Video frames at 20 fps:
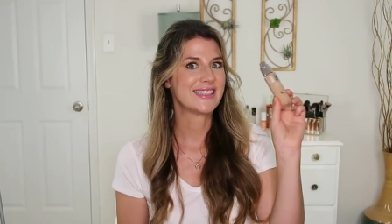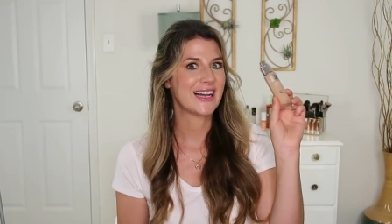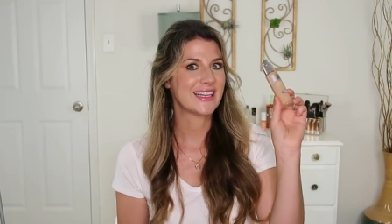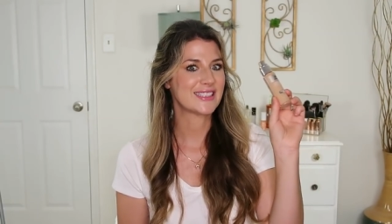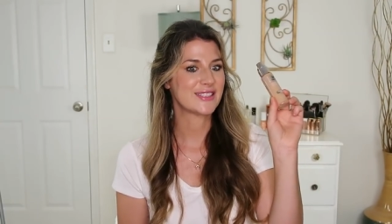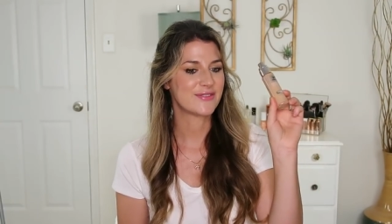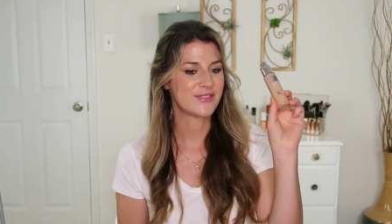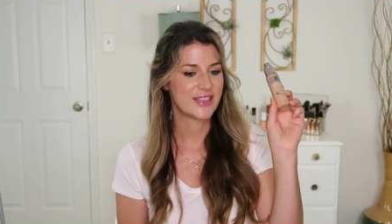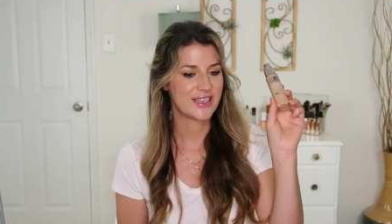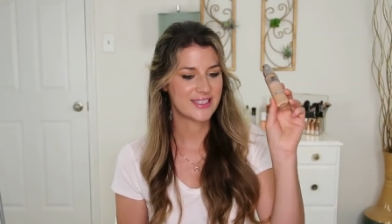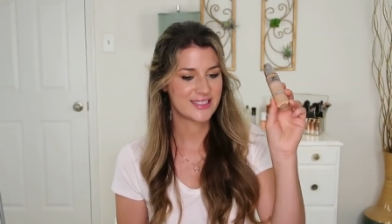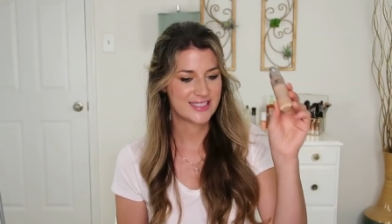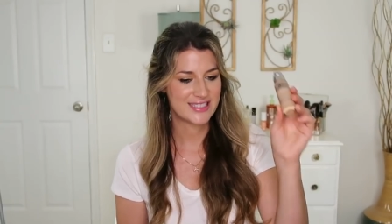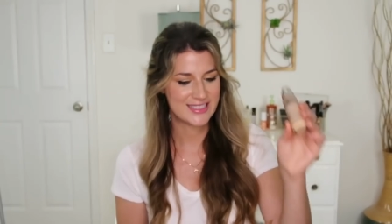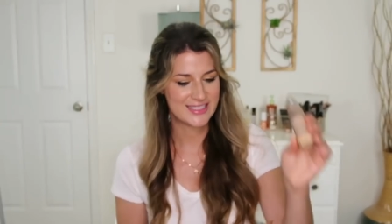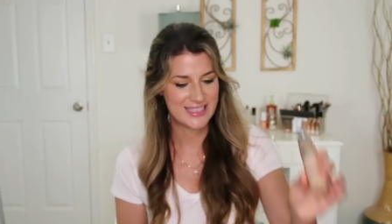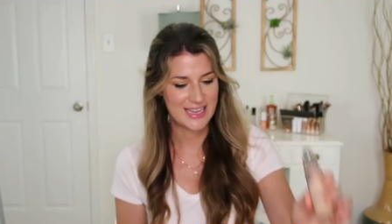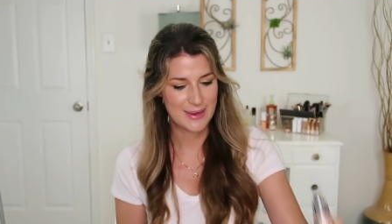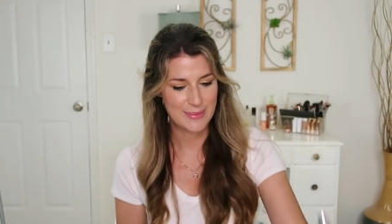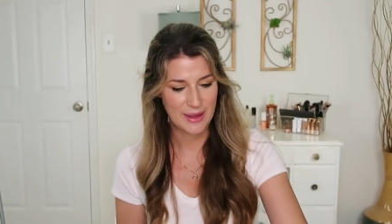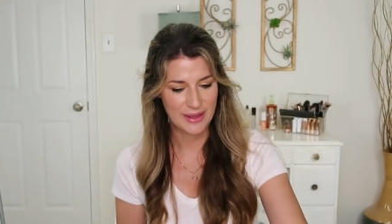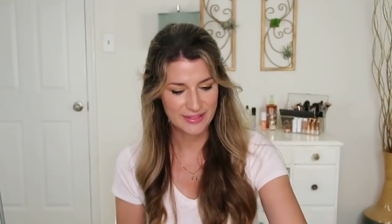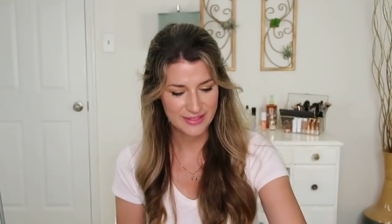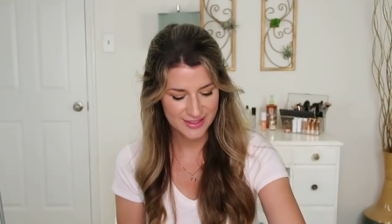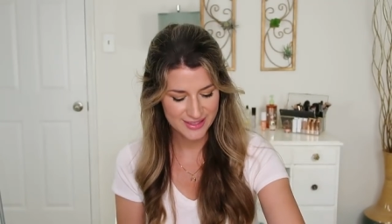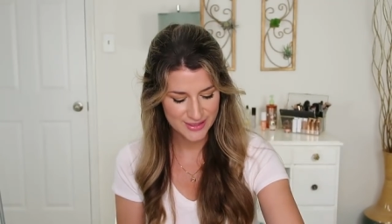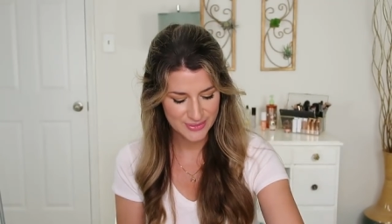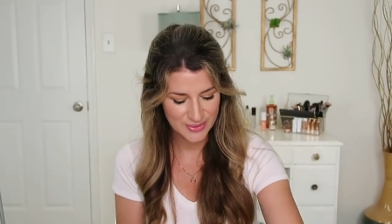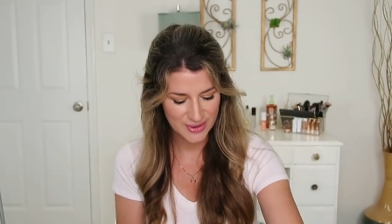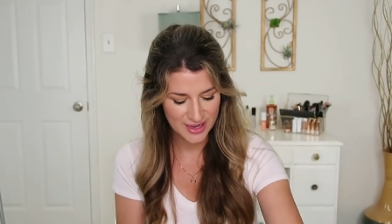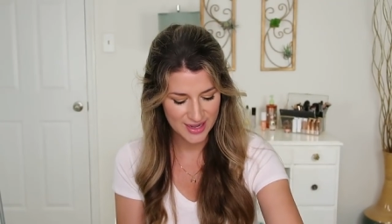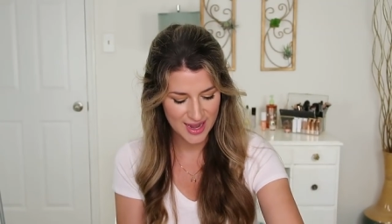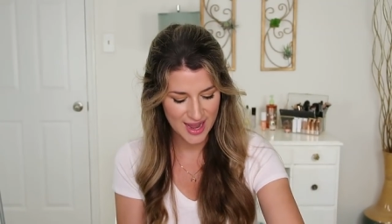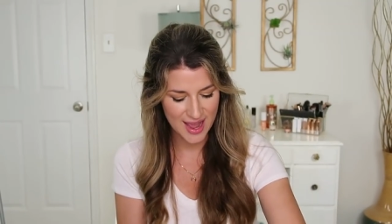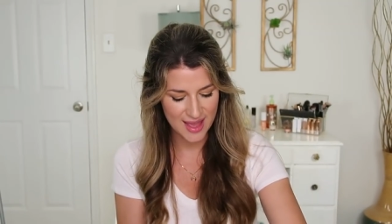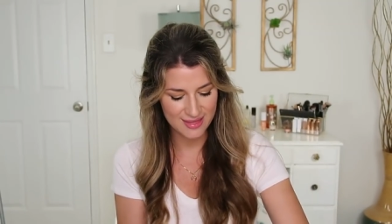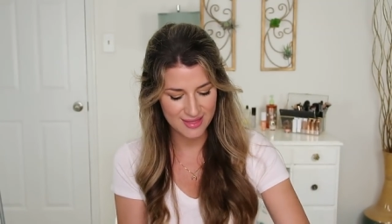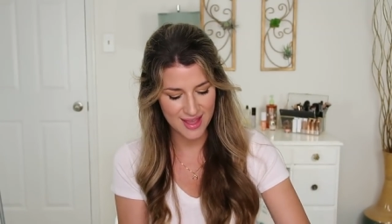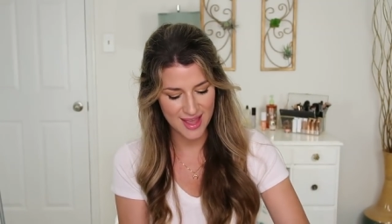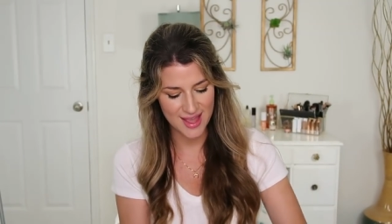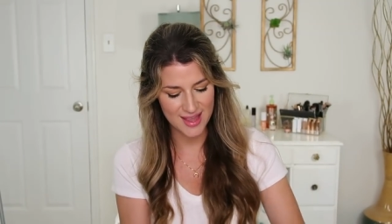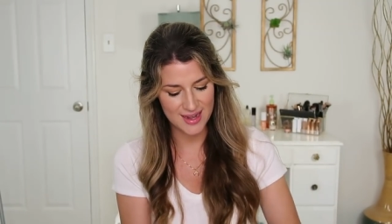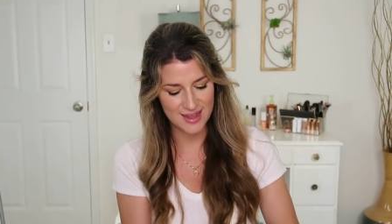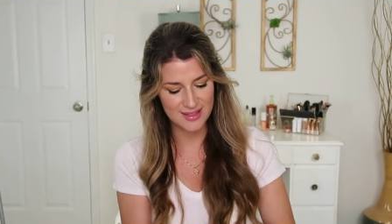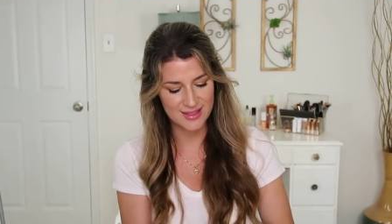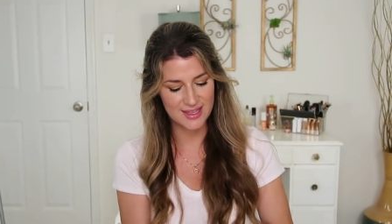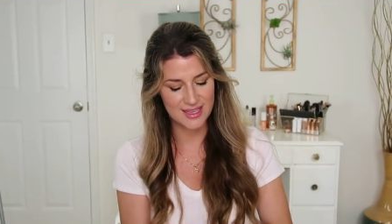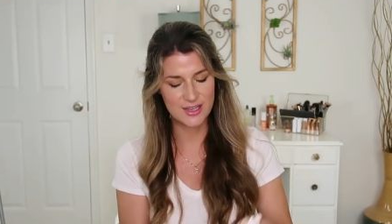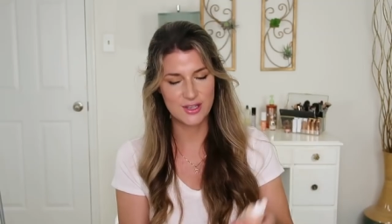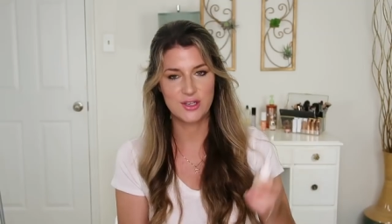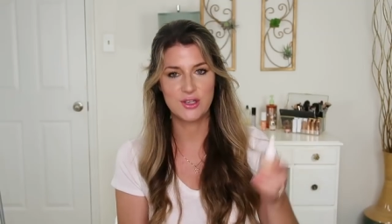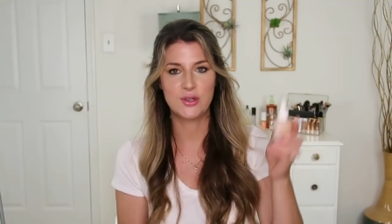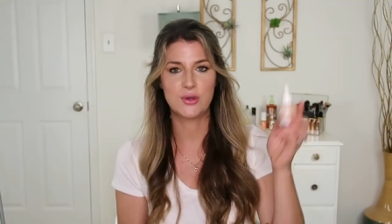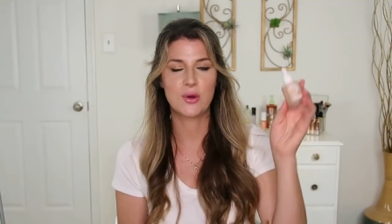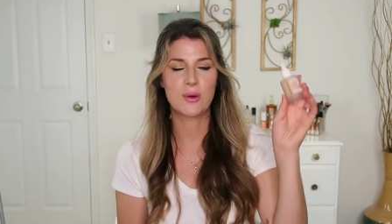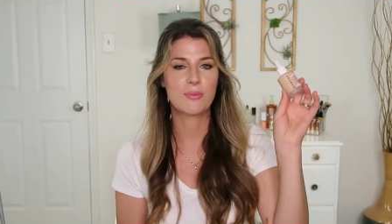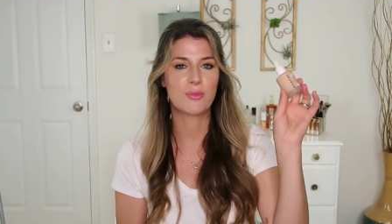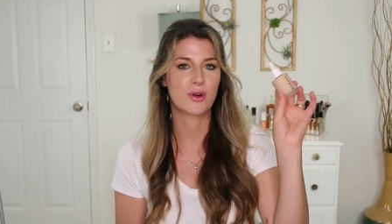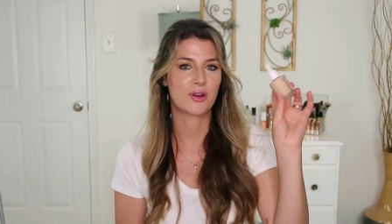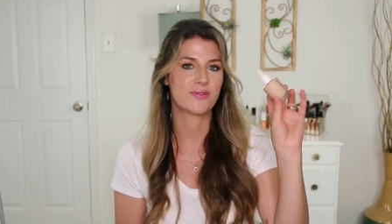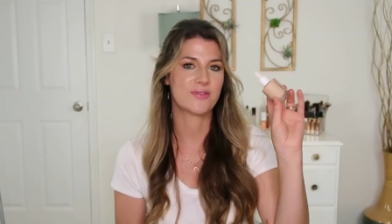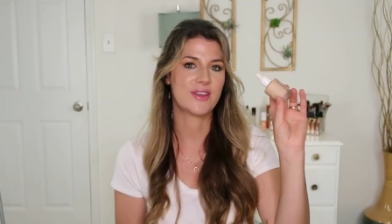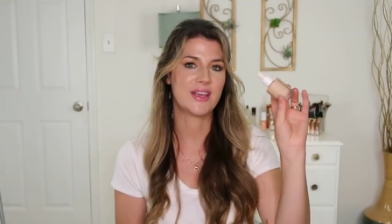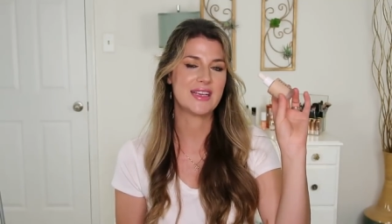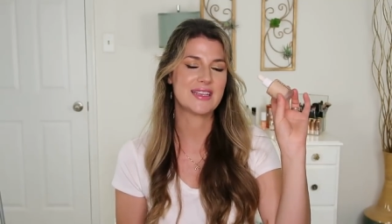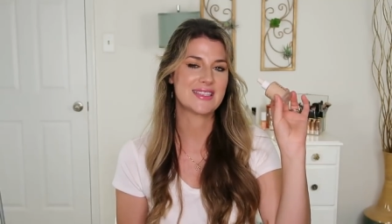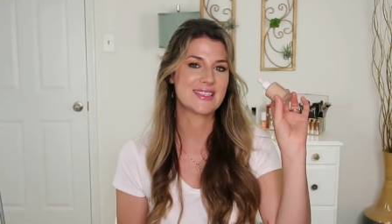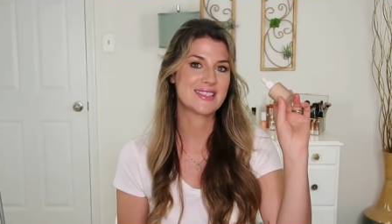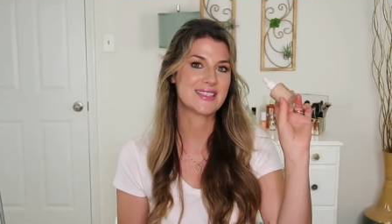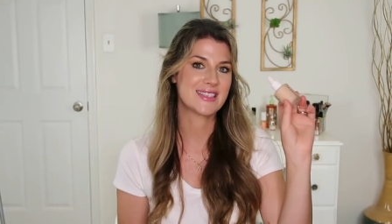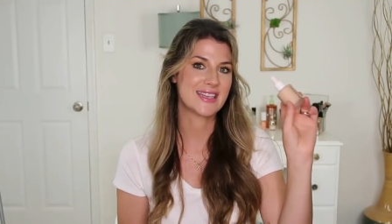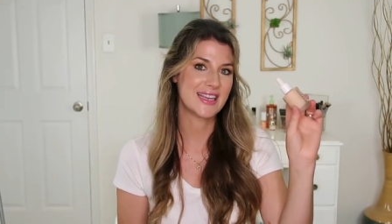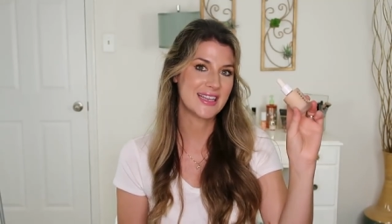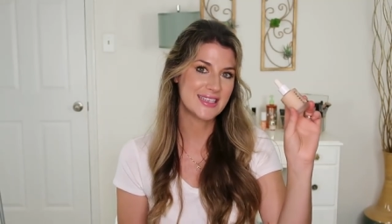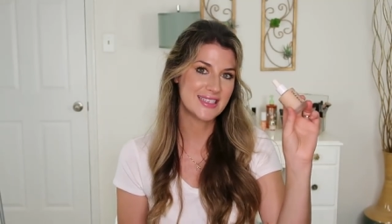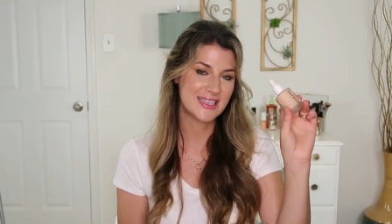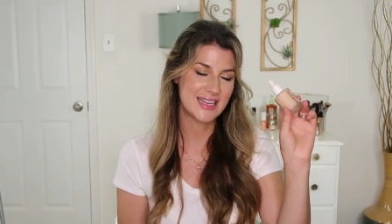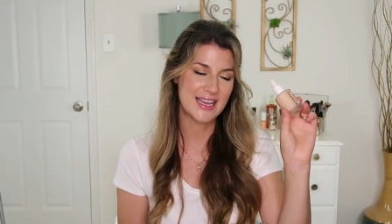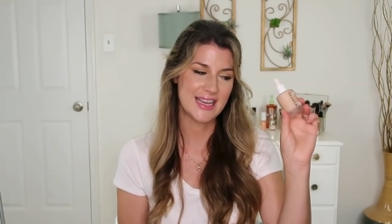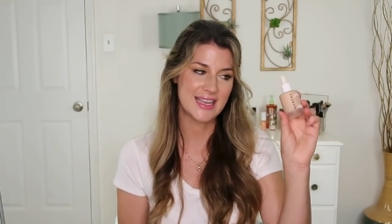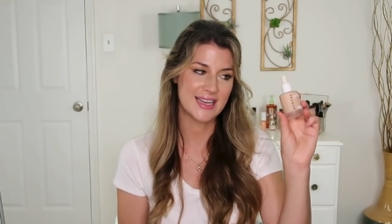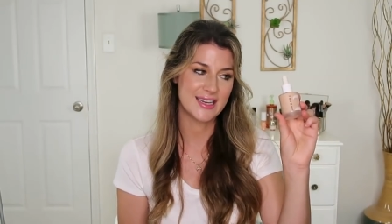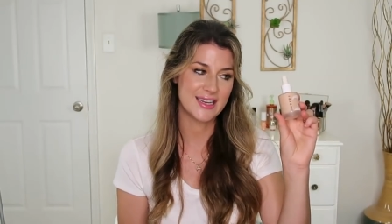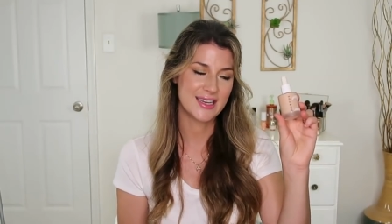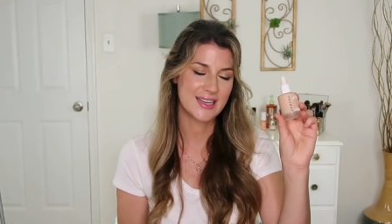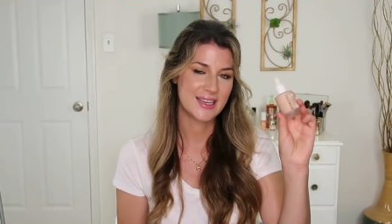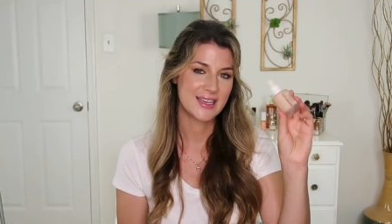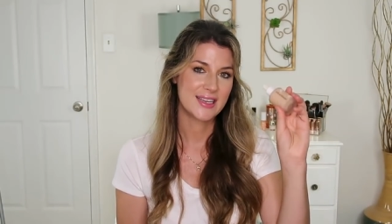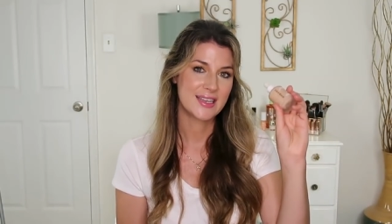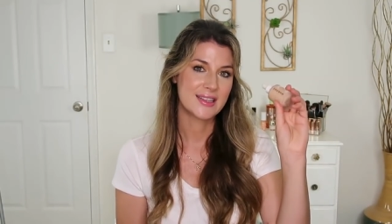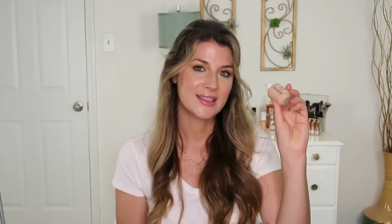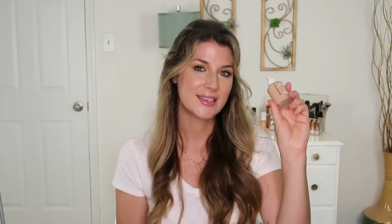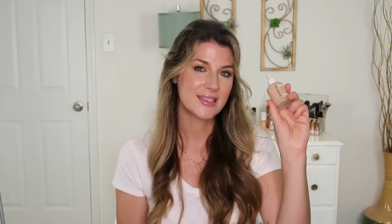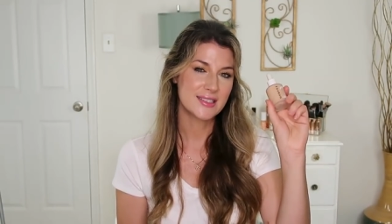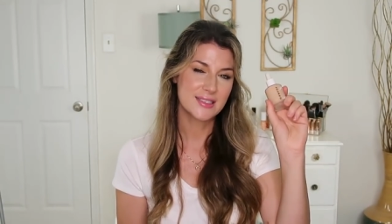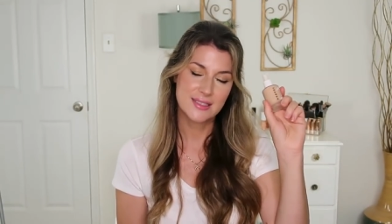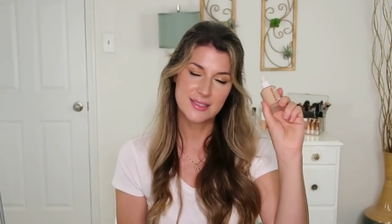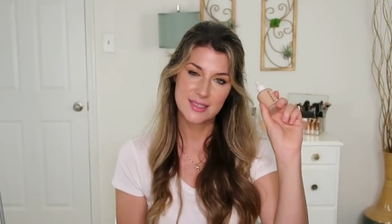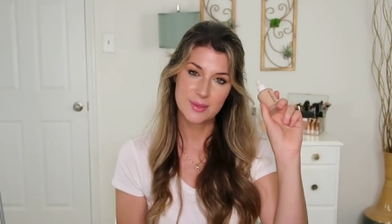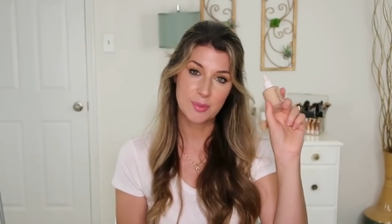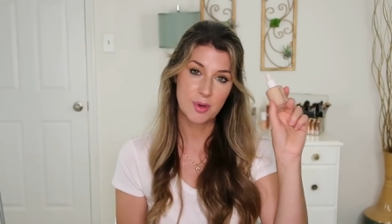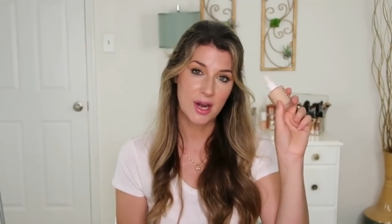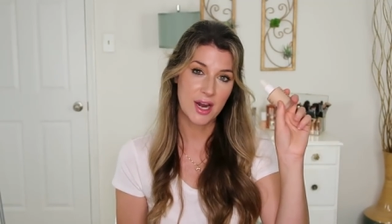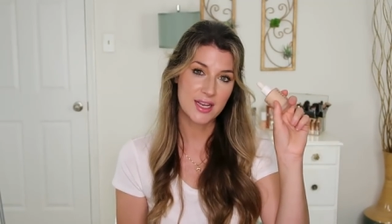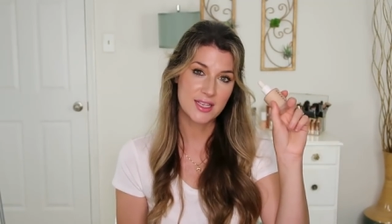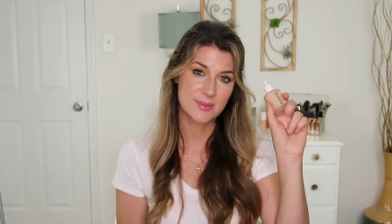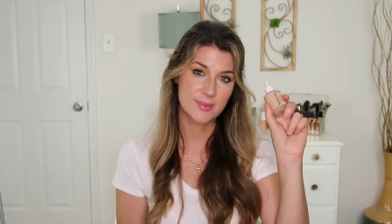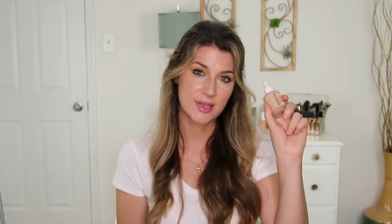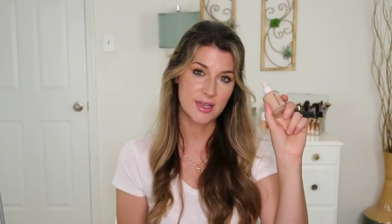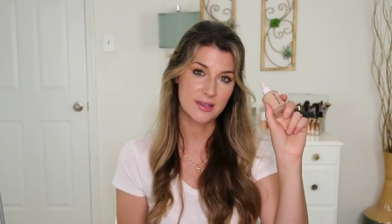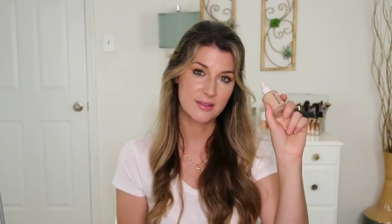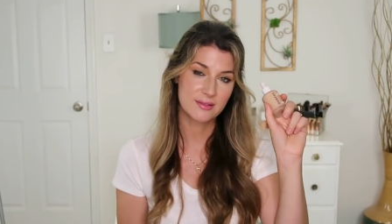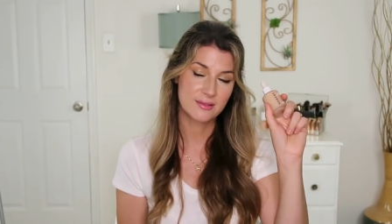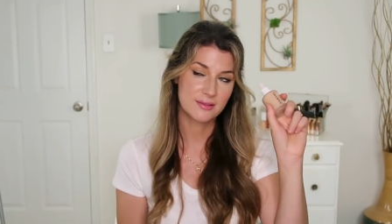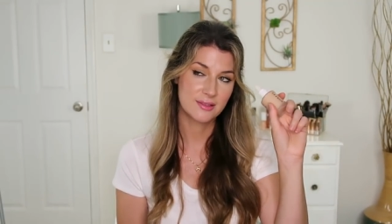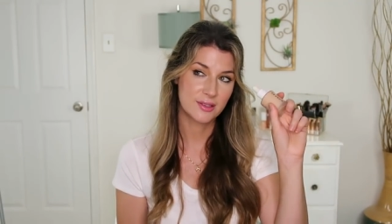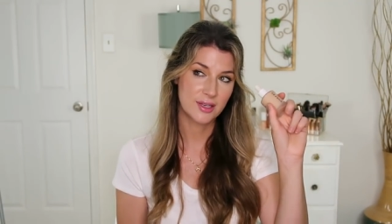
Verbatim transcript: Lots of things to say about this one. And then the new Morphe Skin Tint this surprised me.